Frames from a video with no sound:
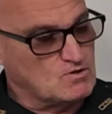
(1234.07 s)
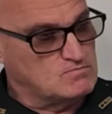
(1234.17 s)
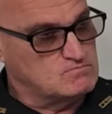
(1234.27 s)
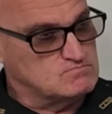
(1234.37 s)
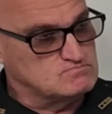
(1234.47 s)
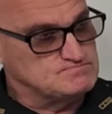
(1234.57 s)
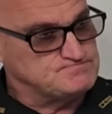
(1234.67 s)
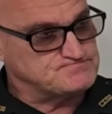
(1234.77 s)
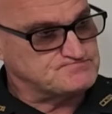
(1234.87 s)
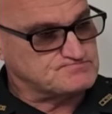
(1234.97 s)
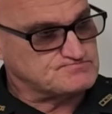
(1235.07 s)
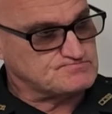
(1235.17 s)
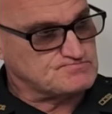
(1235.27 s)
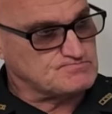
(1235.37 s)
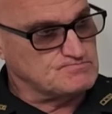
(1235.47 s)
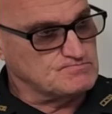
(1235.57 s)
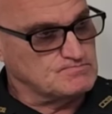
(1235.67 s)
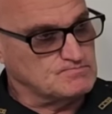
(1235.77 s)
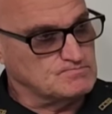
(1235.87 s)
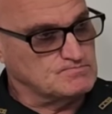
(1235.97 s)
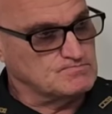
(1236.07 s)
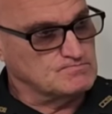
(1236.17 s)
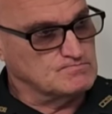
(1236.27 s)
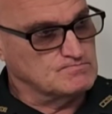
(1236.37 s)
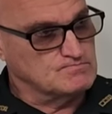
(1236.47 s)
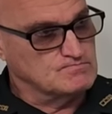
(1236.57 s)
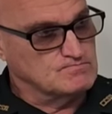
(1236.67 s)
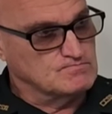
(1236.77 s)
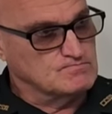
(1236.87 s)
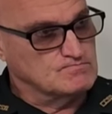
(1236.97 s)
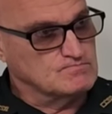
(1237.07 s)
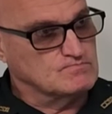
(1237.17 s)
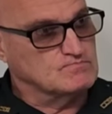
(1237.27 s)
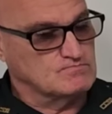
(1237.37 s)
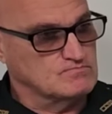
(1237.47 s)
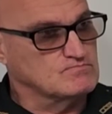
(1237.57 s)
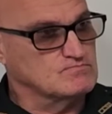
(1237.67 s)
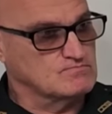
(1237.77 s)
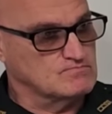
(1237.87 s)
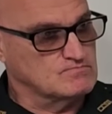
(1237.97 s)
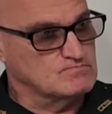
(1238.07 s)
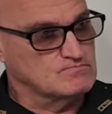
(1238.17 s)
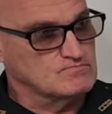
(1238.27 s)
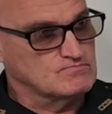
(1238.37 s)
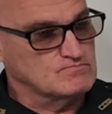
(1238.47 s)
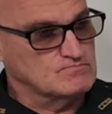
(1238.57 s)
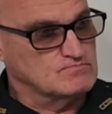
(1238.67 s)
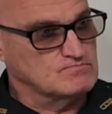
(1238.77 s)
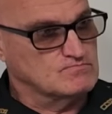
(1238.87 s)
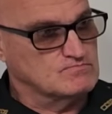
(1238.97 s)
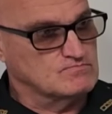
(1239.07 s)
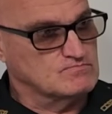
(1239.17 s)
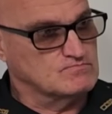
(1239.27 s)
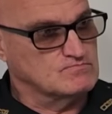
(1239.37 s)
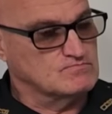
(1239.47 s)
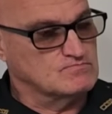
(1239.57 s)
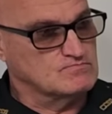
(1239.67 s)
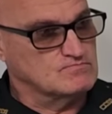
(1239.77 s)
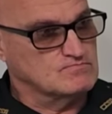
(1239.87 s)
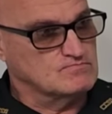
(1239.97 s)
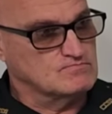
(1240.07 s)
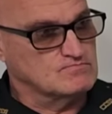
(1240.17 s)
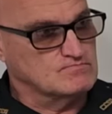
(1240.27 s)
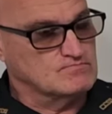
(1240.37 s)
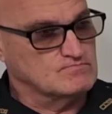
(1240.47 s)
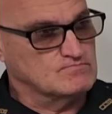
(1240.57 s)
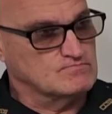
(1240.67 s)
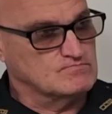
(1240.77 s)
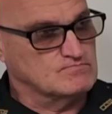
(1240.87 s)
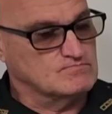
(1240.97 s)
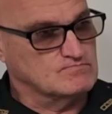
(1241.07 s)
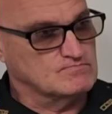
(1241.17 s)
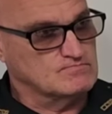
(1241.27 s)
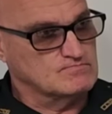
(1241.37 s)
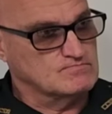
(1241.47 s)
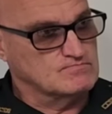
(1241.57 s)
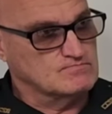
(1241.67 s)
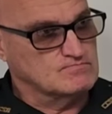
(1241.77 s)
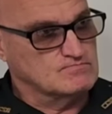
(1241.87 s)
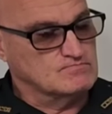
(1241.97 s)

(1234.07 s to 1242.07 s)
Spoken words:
(not speaking)